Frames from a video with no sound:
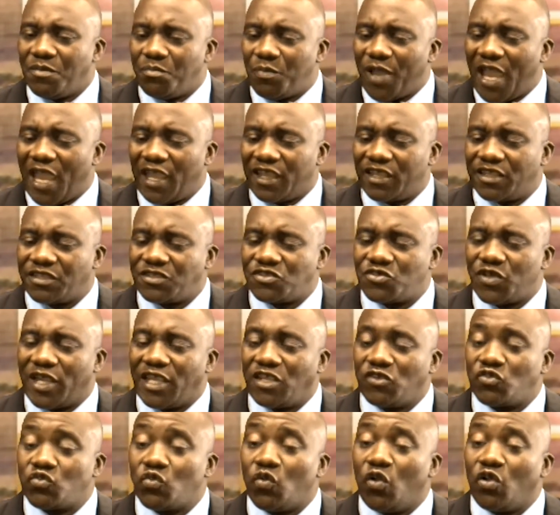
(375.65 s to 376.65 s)
back,
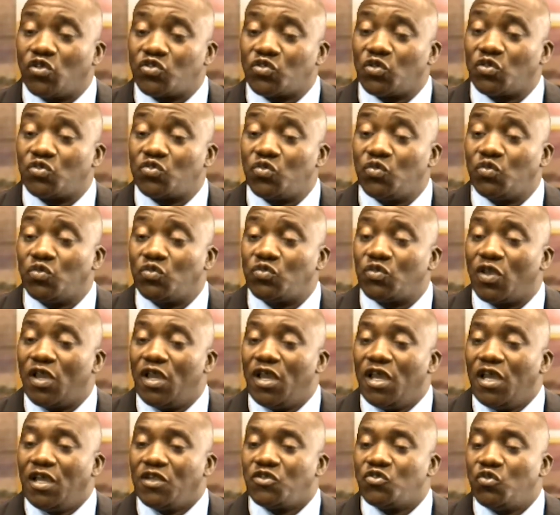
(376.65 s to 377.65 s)
trying to also to
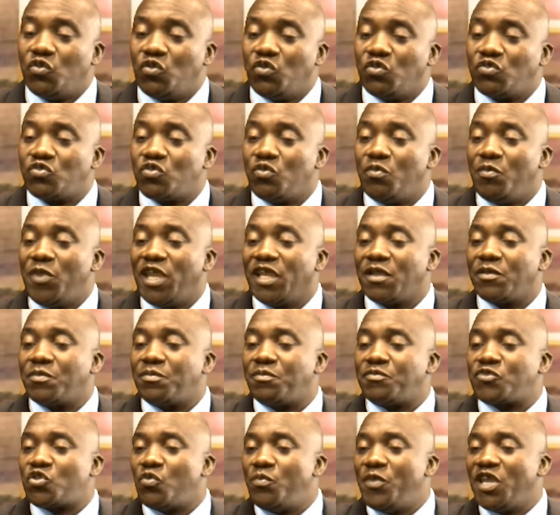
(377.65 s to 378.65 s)

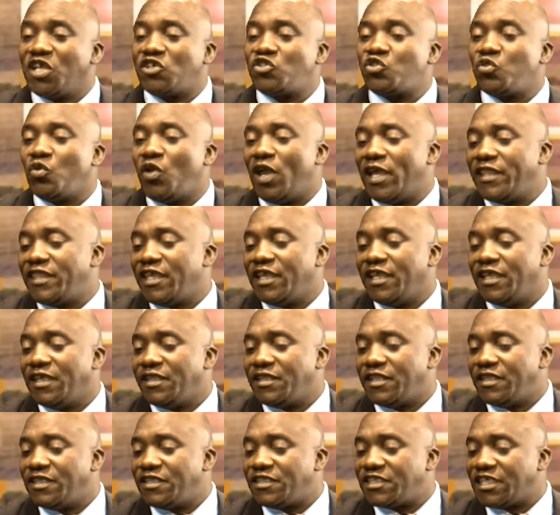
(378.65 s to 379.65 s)
make sure
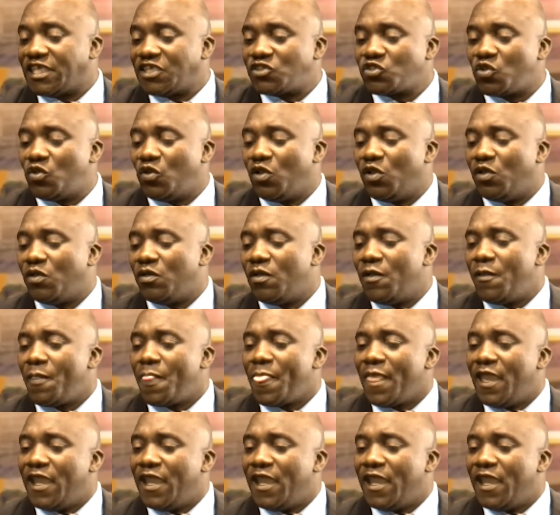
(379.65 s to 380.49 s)
the Zesco